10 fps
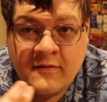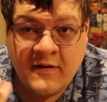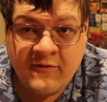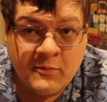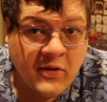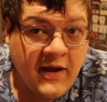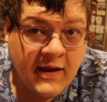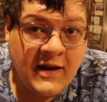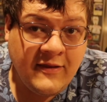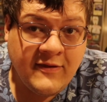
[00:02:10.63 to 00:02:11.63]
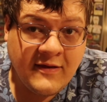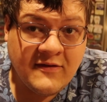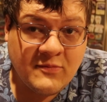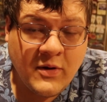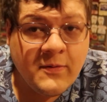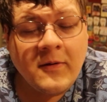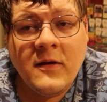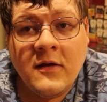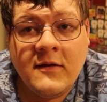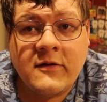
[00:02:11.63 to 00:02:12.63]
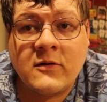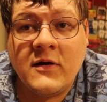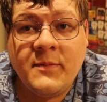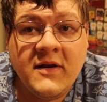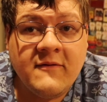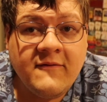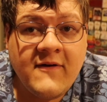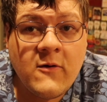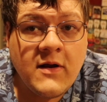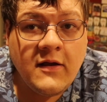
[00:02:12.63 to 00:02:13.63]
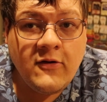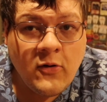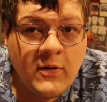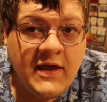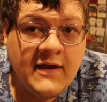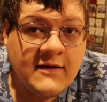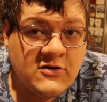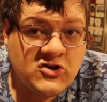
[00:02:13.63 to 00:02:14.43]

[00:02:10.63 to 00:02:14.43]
if you're playing anything this month, you're going to be in a very Gouki